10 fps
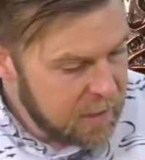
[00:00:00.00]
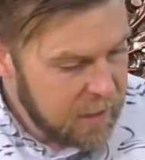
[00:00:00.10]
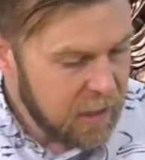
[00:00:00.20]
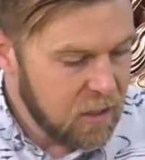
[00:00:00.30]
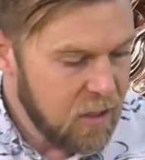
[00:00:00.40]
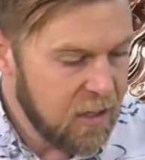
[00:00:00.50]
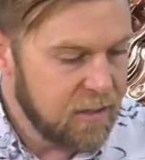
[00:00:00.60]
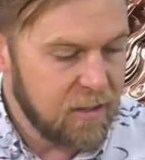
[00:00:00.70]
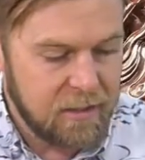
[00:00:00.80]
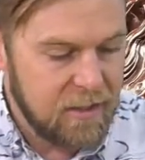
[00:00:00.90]
and you guys
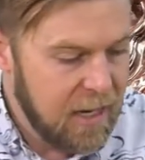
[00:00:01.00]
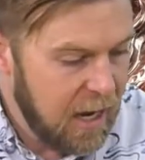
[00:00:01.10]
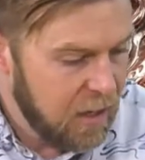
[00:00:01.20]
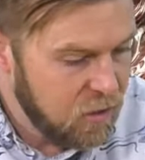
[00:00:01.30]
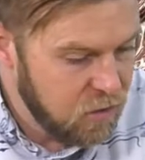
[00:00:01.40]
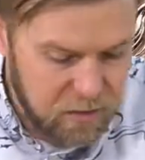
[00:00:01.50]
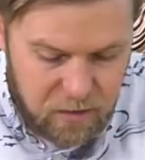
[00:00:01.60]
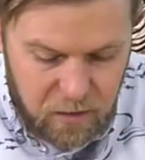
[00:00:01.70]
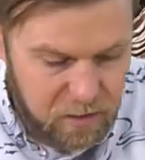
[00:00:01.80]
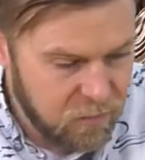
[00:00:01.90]
can see how to do it
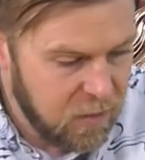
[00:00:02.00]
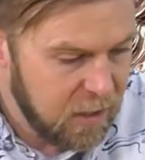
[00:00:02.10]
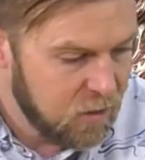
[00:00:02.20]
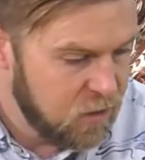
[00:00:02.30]
start to finish.